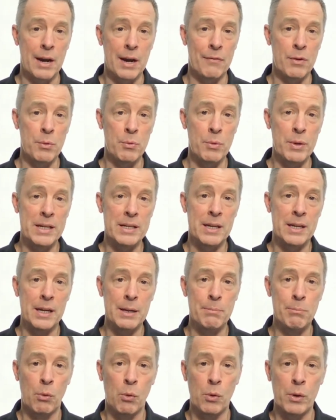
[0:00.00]
every
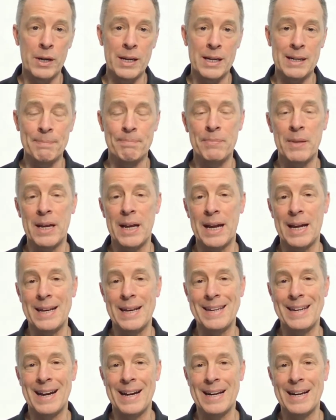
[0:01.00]
weekday morning
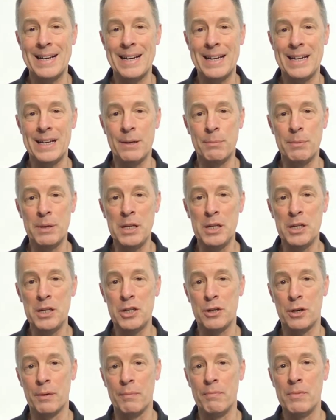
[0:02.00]
at 9 a.m.
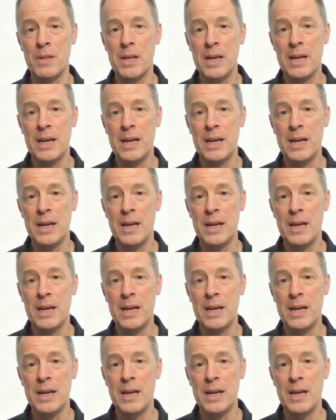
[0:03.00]
Eastern.